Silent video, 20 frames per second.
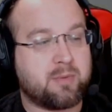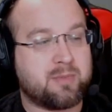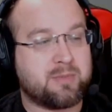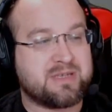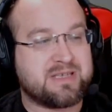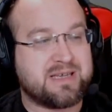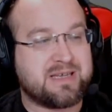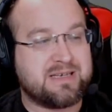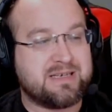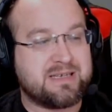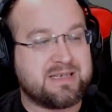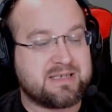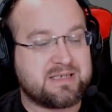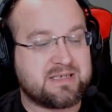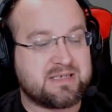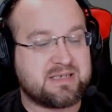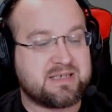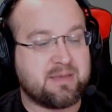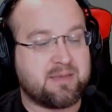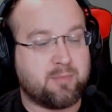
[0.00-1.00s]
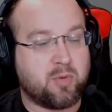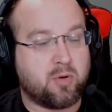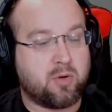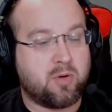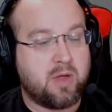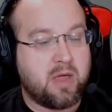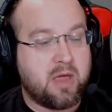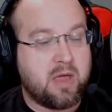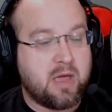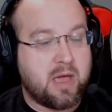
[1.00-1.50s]
I'm going to say disassemble,
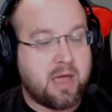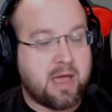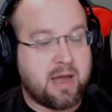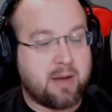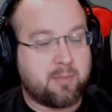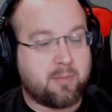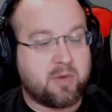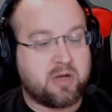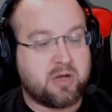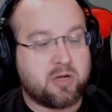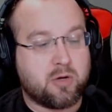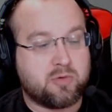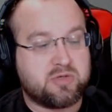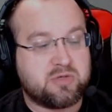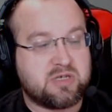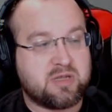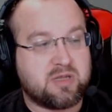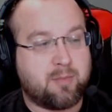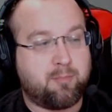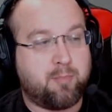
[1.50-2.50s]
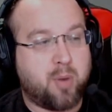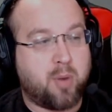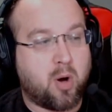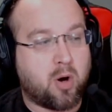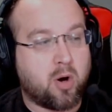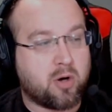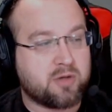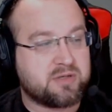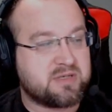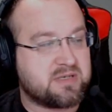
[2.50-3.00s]
and I'm going to go to the
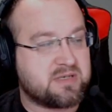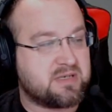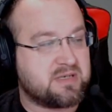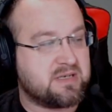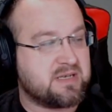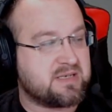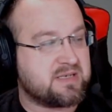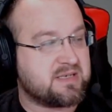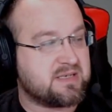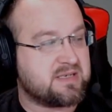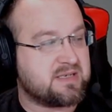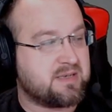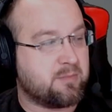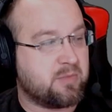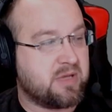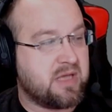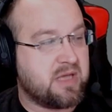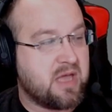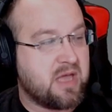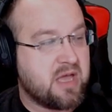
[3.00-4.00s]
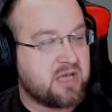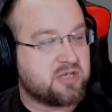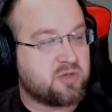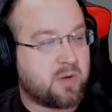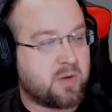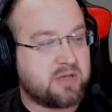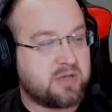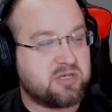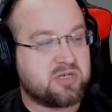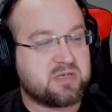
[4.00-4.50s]
parts disassembly.
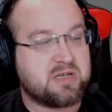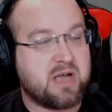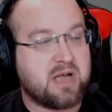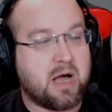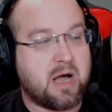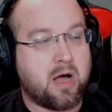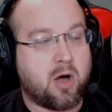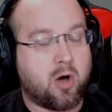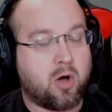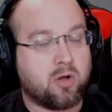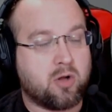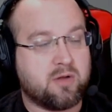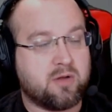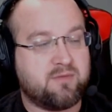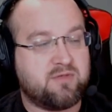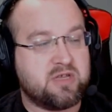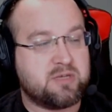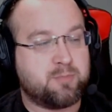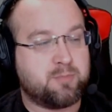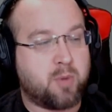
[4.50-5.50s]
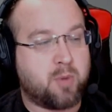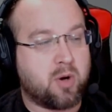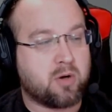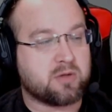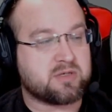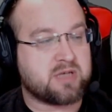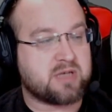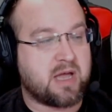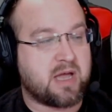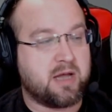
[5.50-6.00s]
So I just got all of these
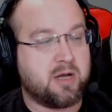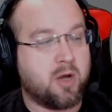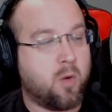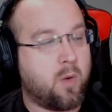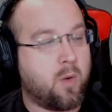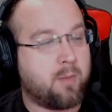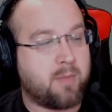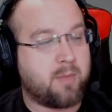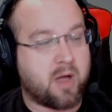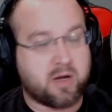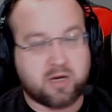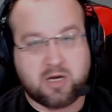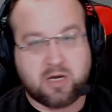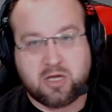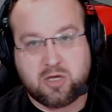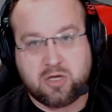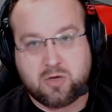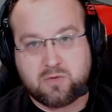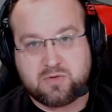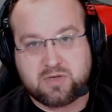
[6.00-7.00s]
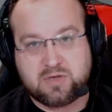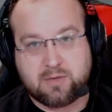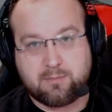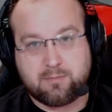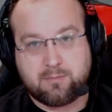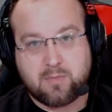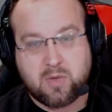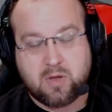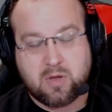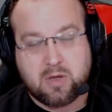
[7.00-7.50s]
parts. I know I'm not going to use
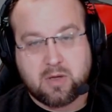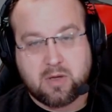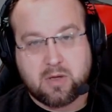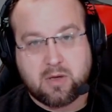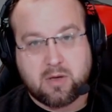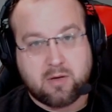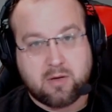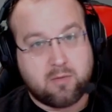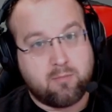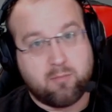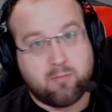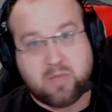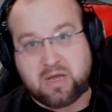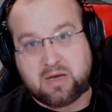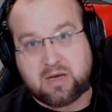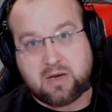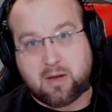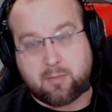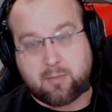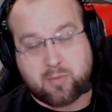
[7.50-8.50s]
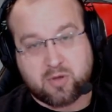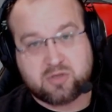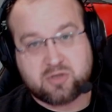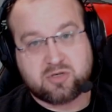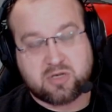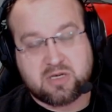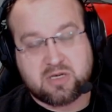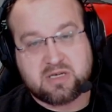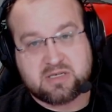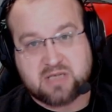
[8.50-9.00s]
them. Me, not
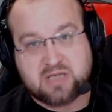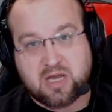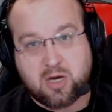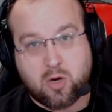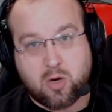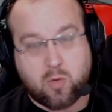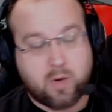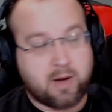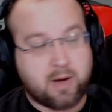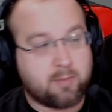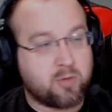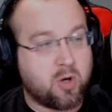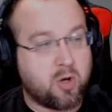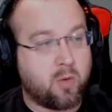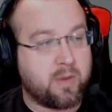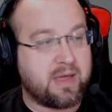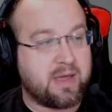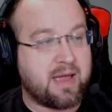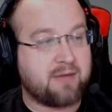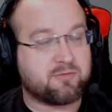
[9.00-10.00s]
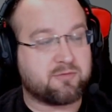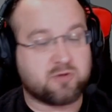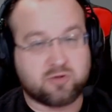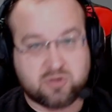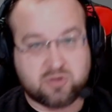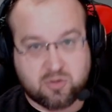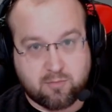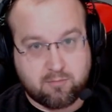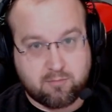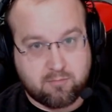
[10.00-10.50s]
personally, because I know what I'm going after.
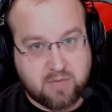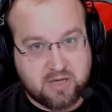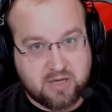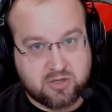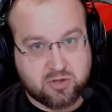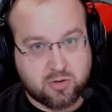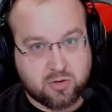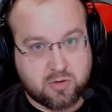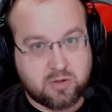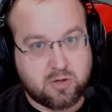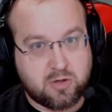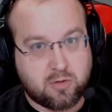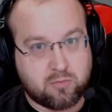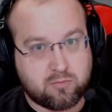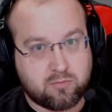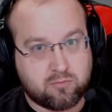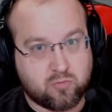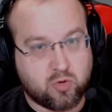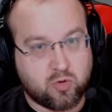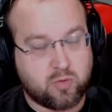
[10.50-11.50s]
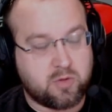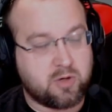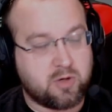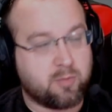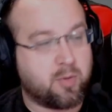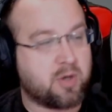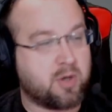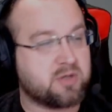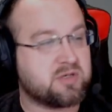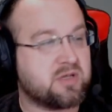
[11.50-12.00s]
So make sure you don't ruin your
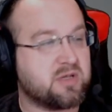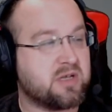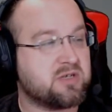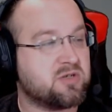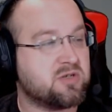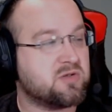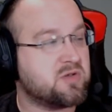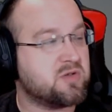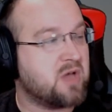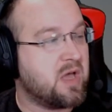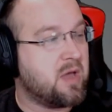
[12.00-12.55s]
part selections.